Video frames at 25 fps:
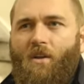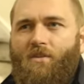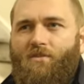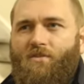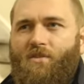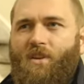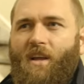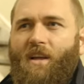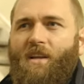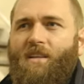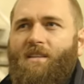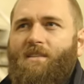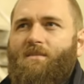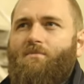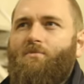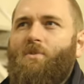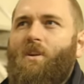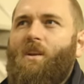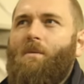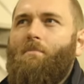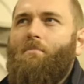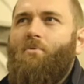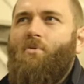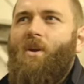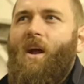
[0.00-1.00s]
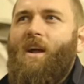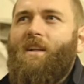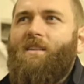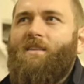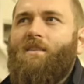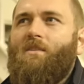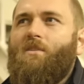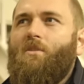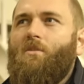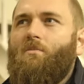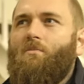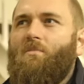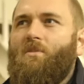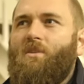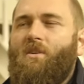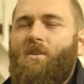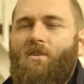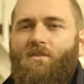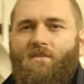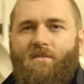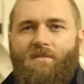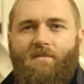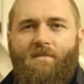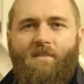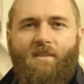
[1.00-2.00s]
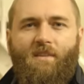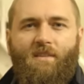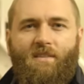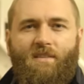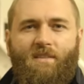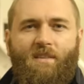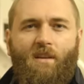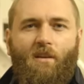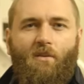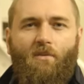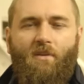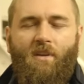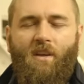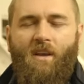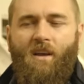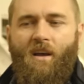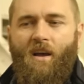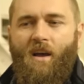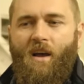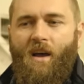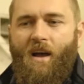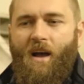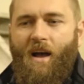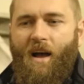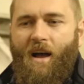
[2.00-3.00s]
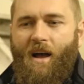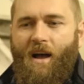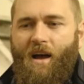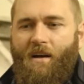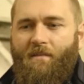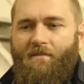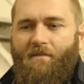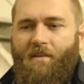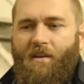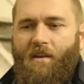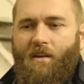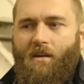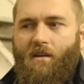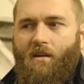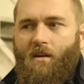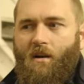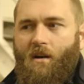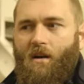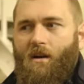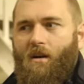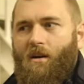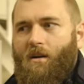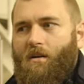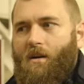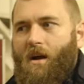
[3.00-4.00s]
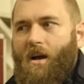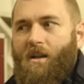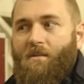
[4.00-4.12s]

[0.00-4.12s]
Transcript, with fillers: Today it's really practical because of the distillery having uh,